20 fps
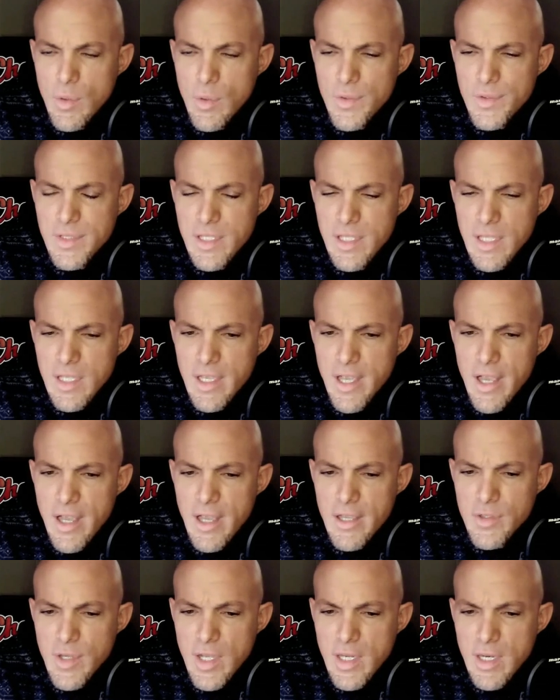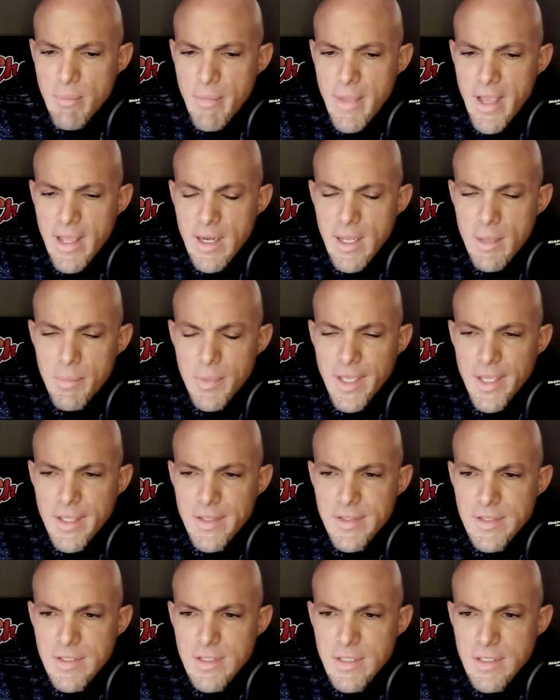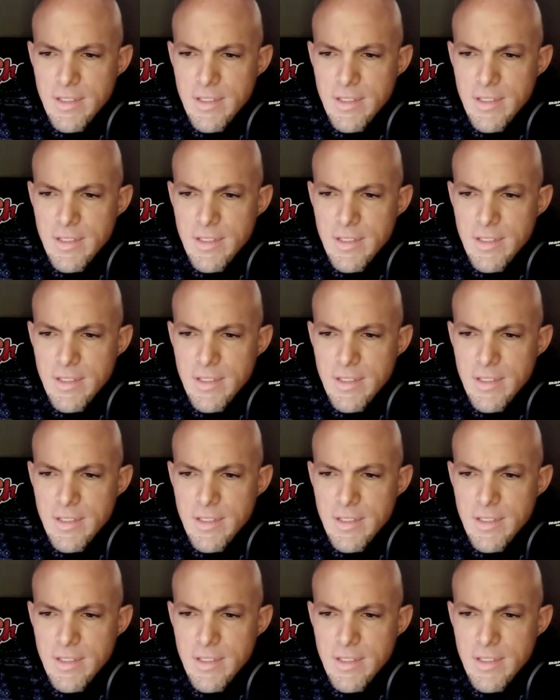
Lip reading: is he trying to man up against?